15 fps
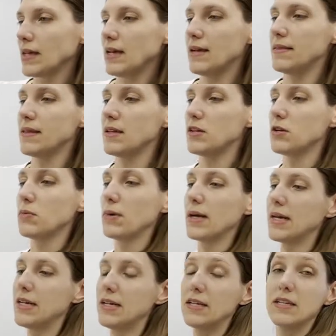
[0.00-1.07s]
and then you're
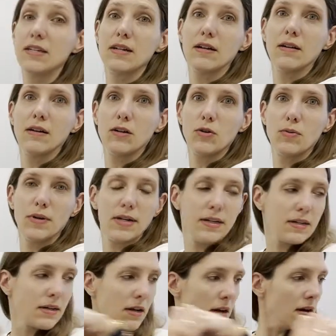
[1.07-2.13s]
ready to start
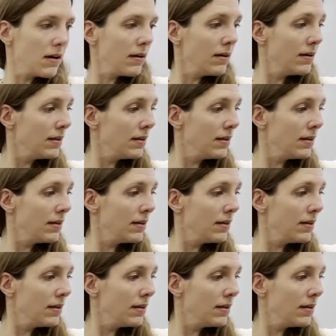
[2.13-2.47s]
acquiring your